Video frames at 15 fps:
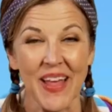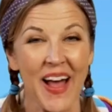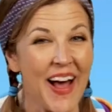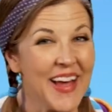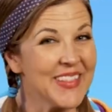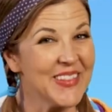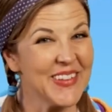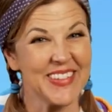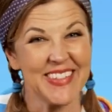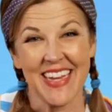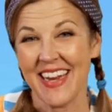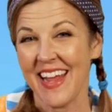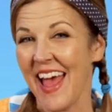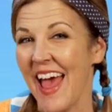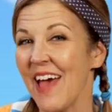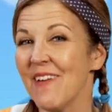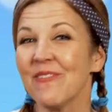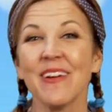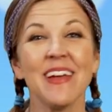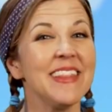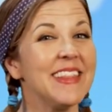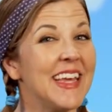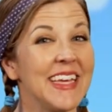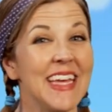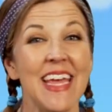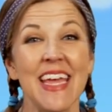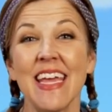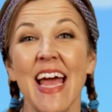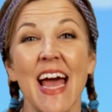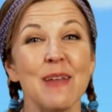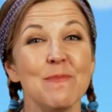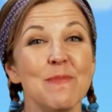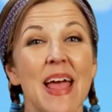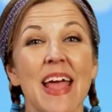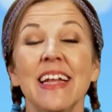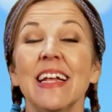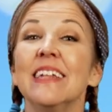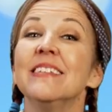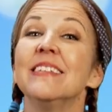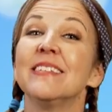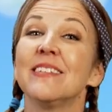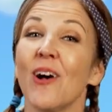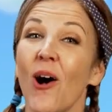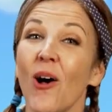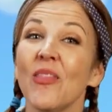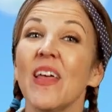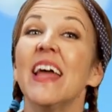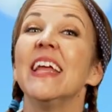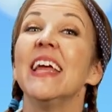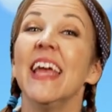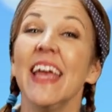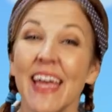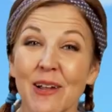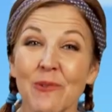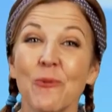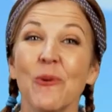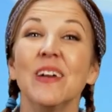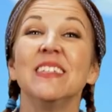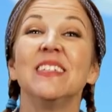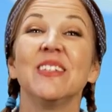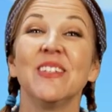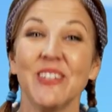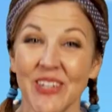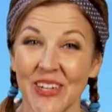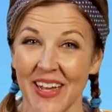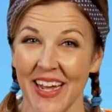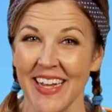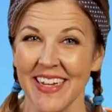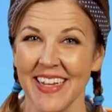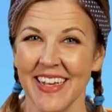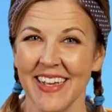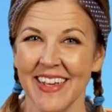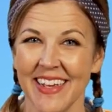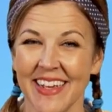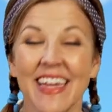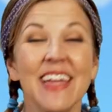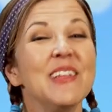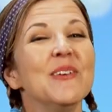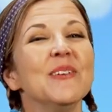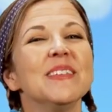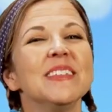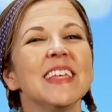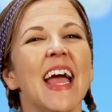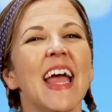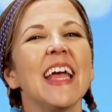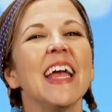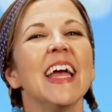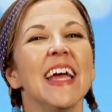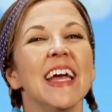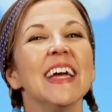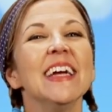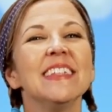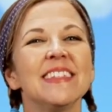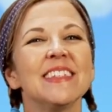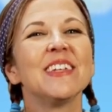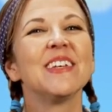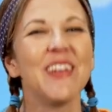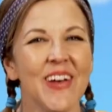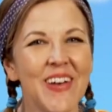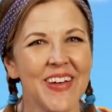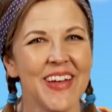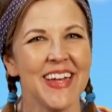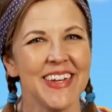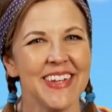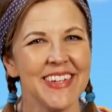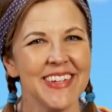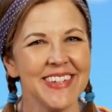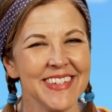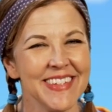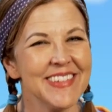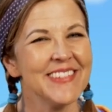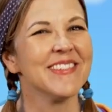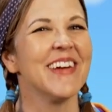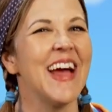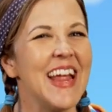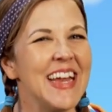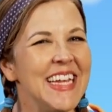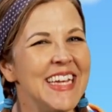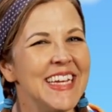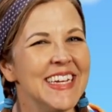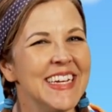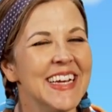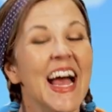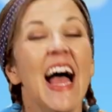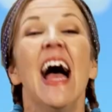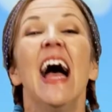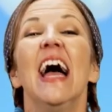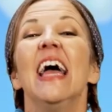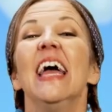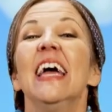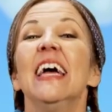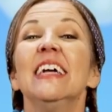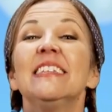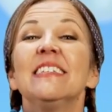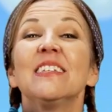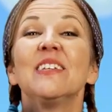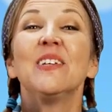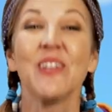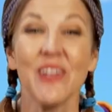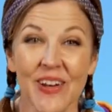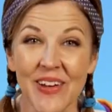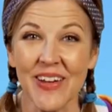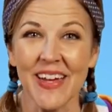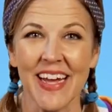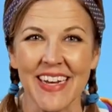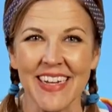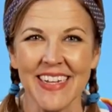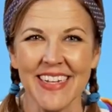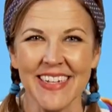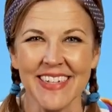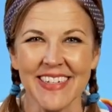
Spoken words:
God looked at everything he had made and saw that it was good. Can you say, it's good? Ready? it's good.